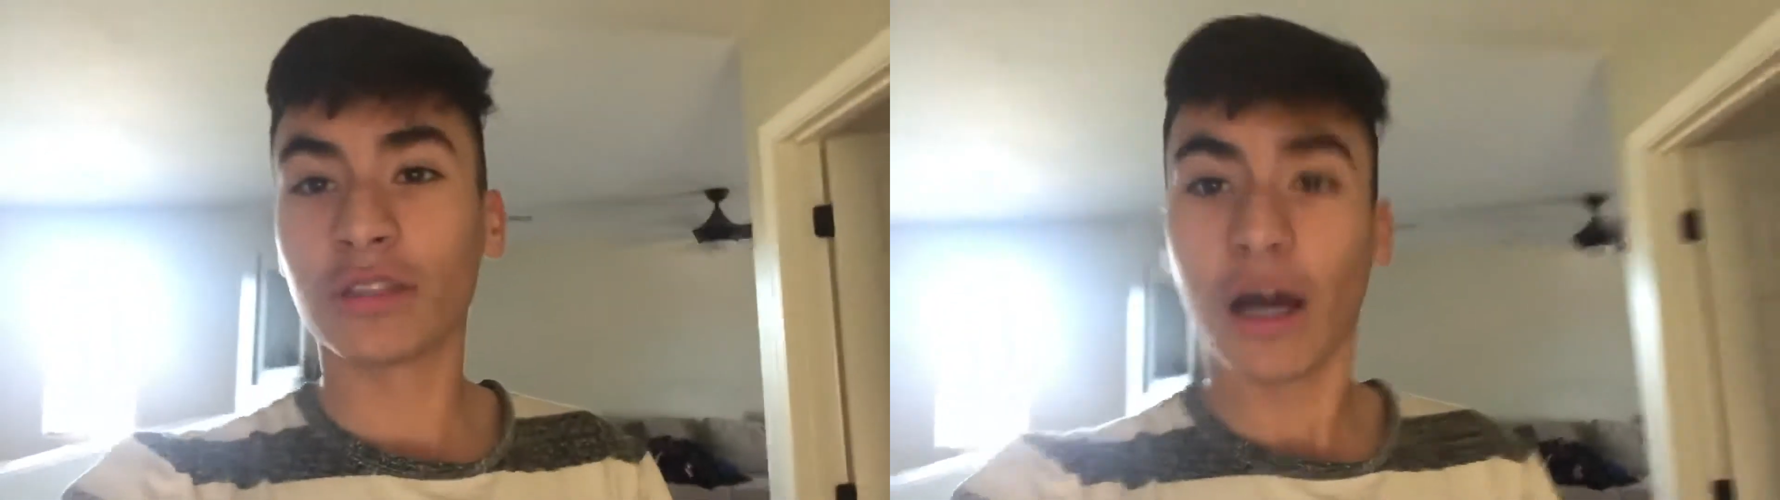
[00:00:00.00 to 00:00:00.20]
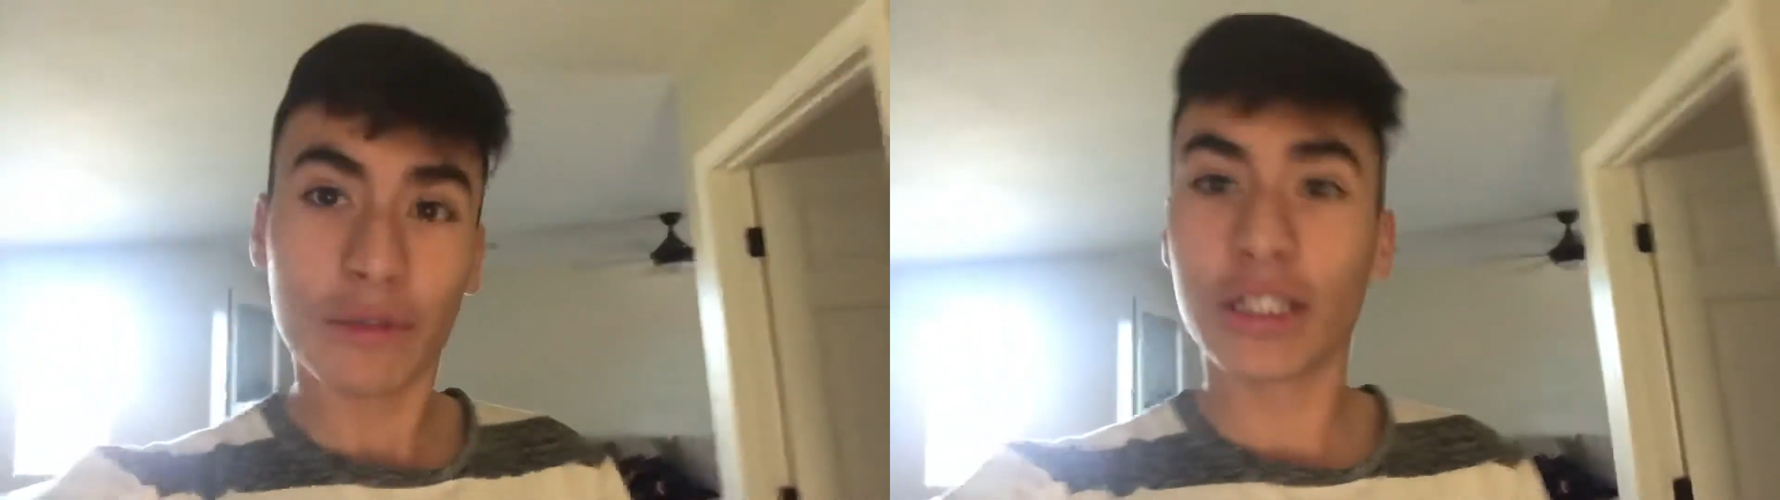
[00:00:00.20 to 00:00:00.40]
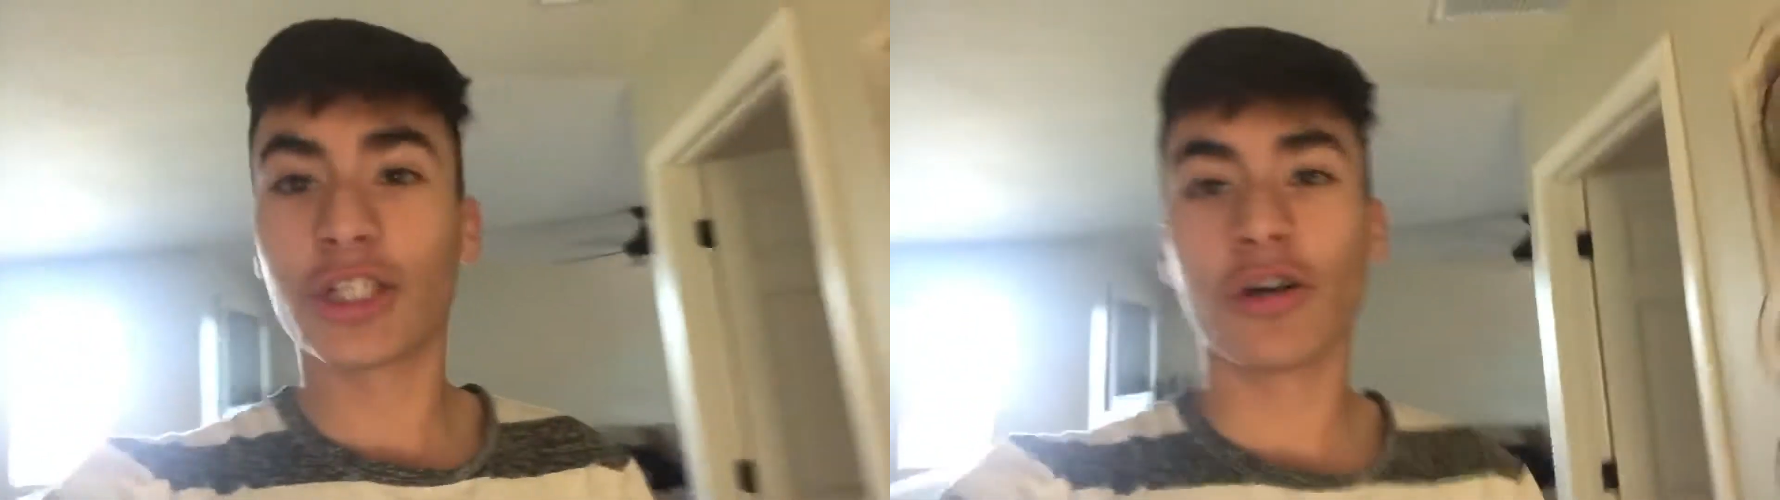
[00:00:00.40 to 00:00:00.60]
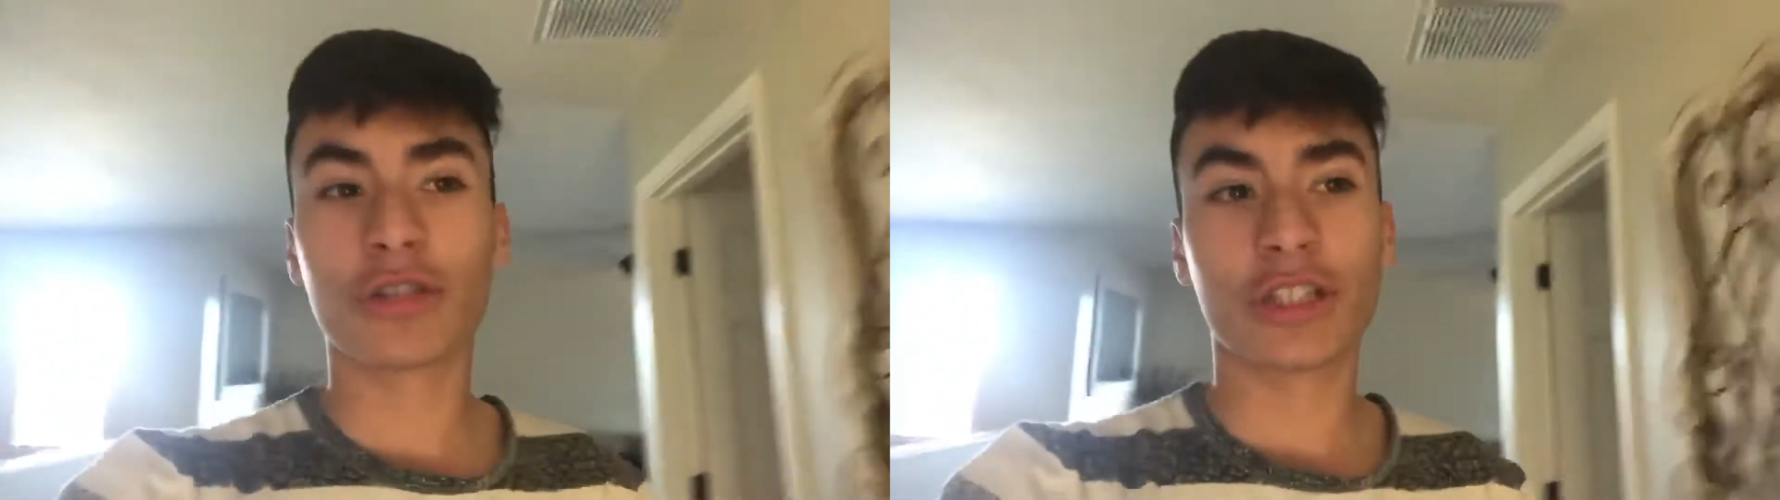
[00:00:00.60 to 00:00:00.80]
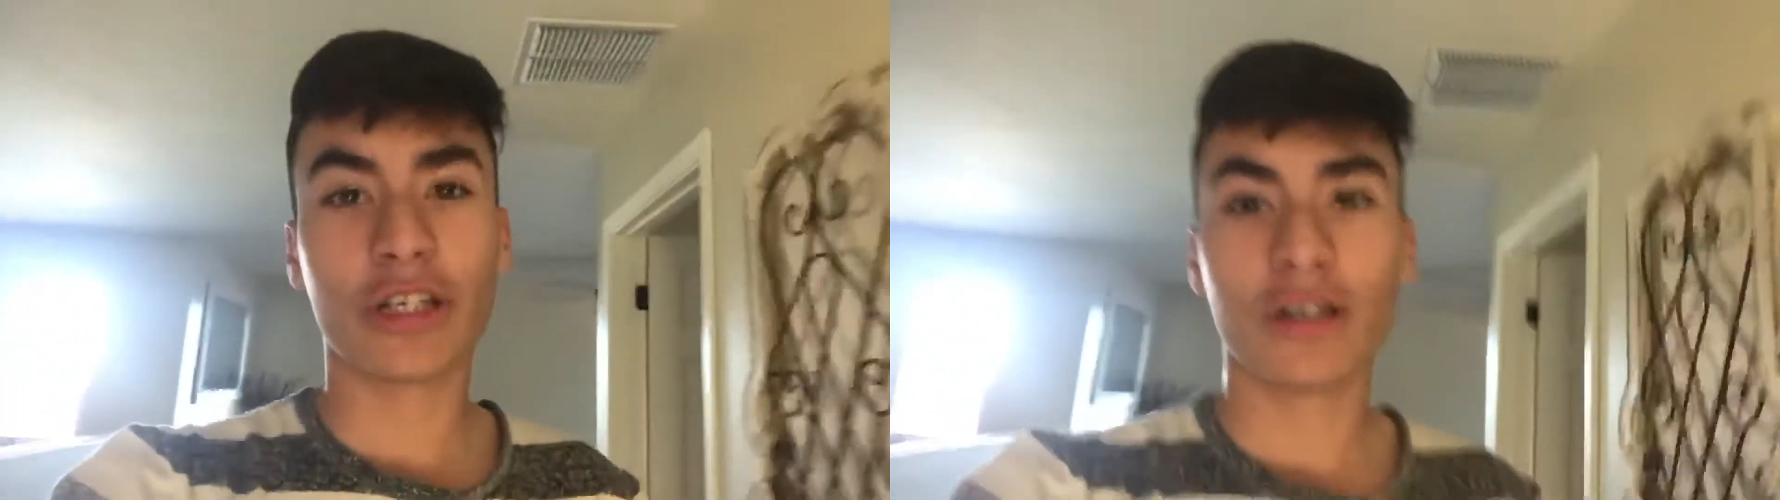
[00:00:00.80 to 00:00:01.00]
Thomas the
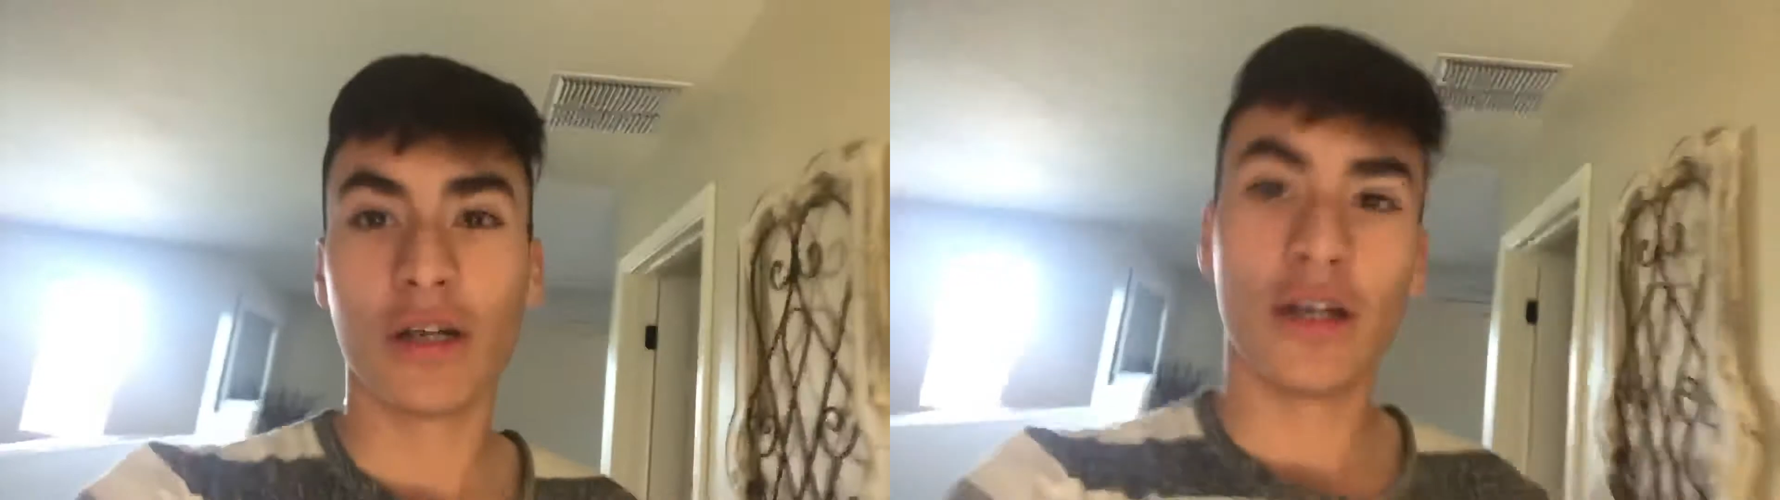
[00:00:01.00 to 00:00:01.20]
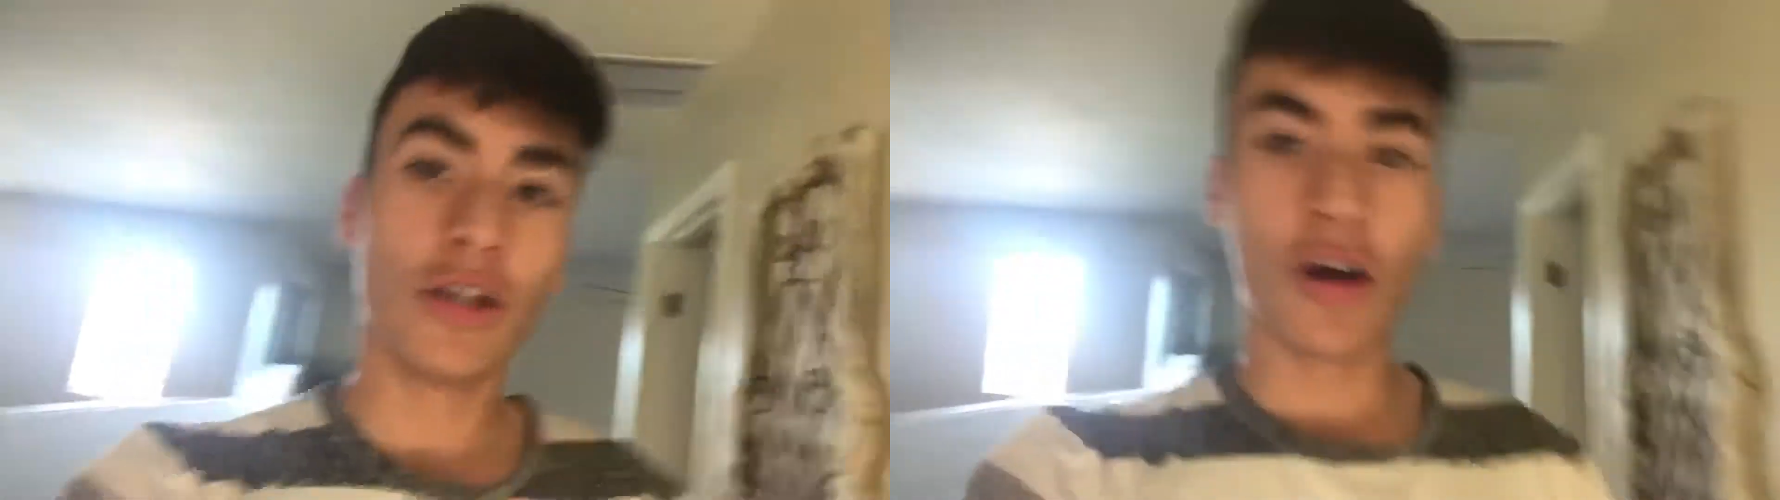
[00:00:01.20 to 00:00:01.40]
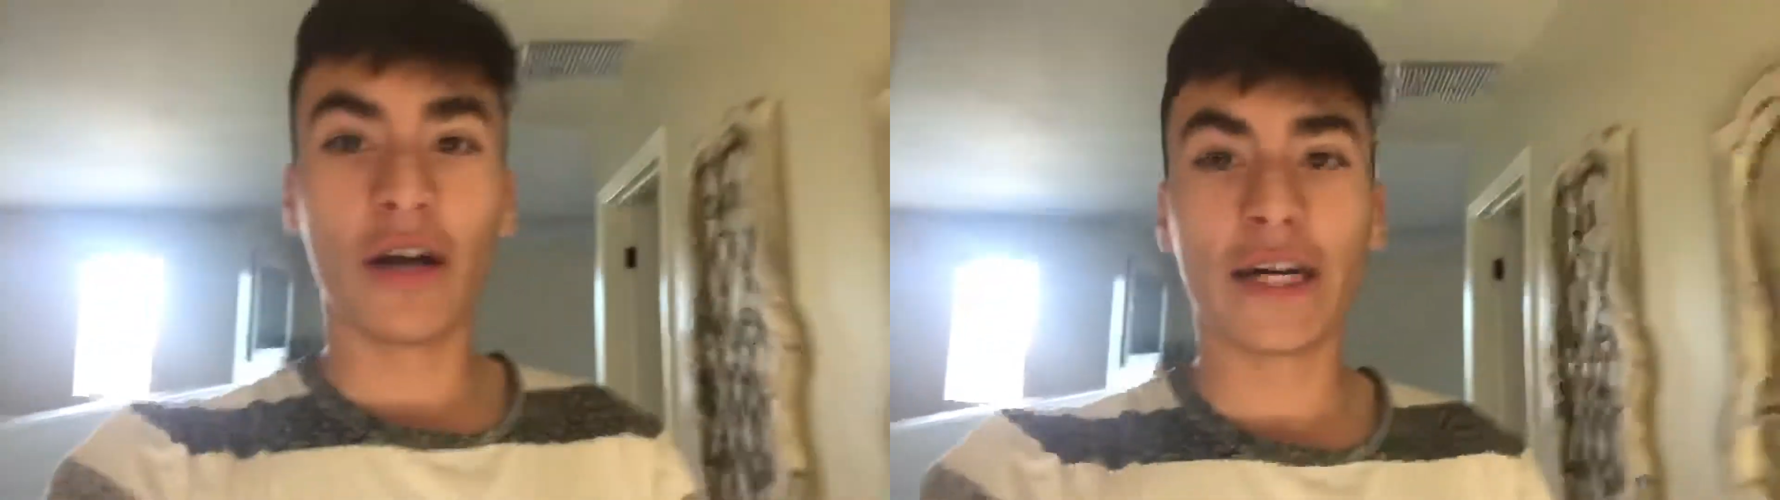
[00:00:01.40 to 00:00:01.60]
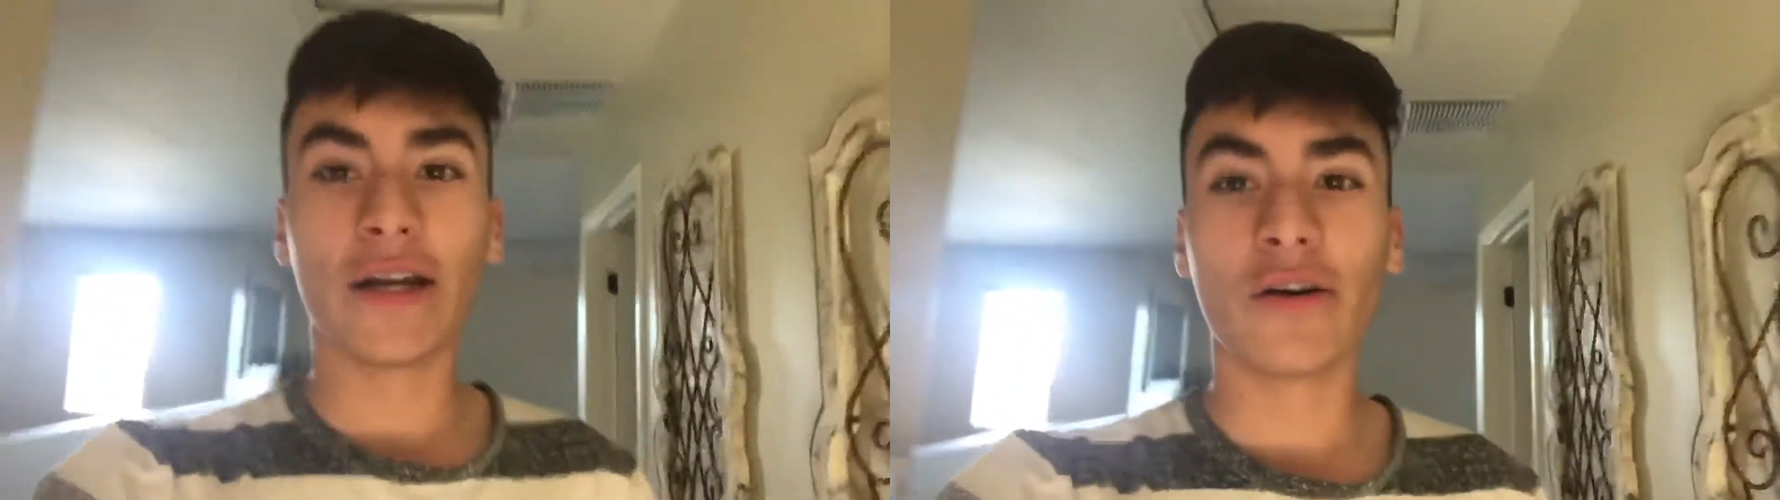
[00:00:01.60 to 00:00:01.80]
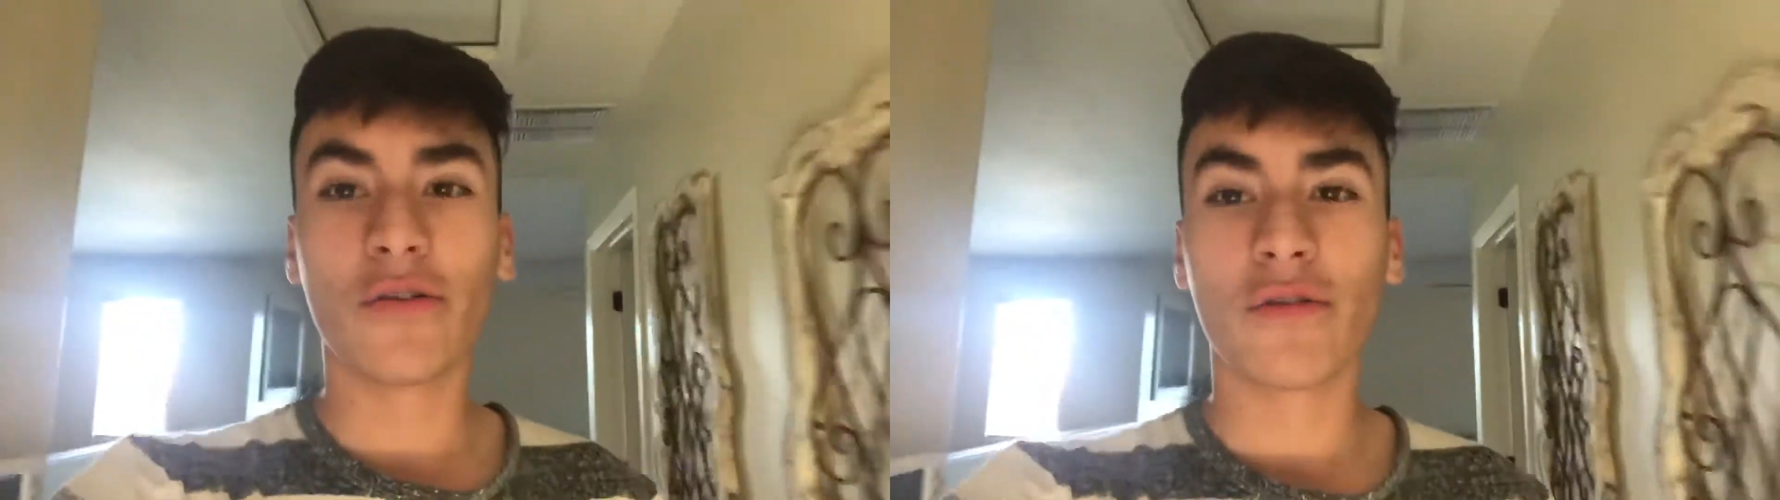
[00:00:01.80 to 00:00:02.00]
Jokester. You already
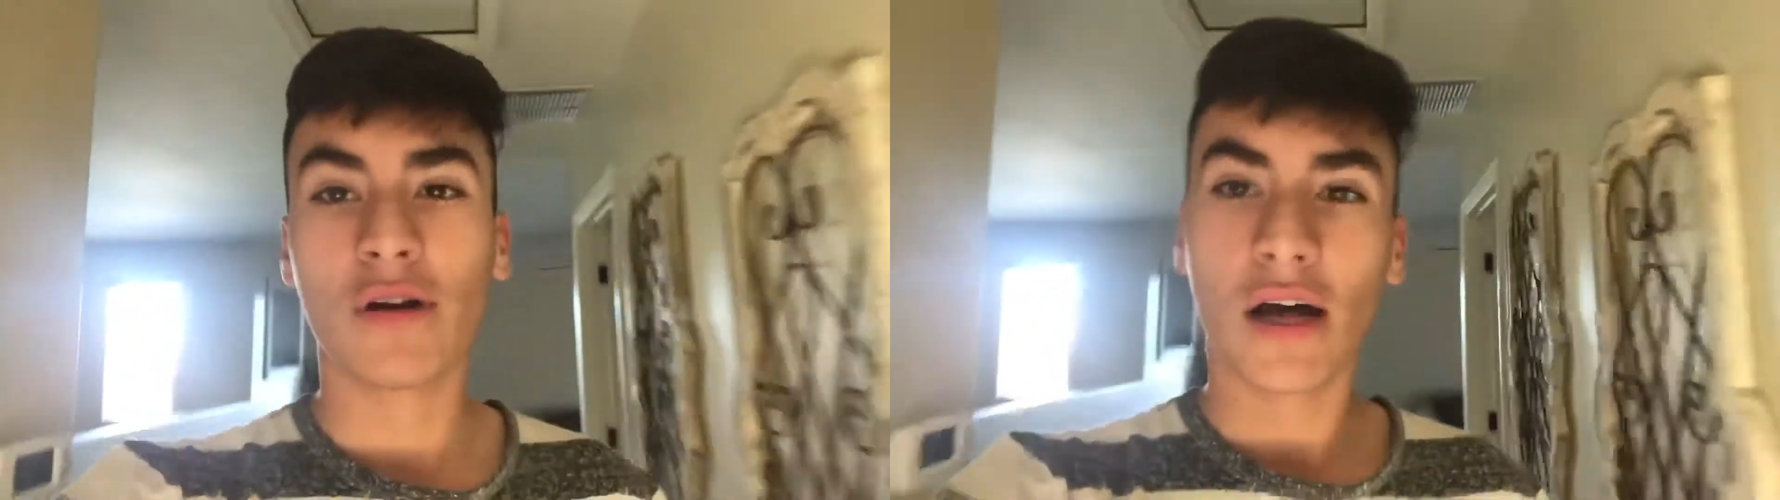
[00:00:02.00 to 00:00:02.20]
know.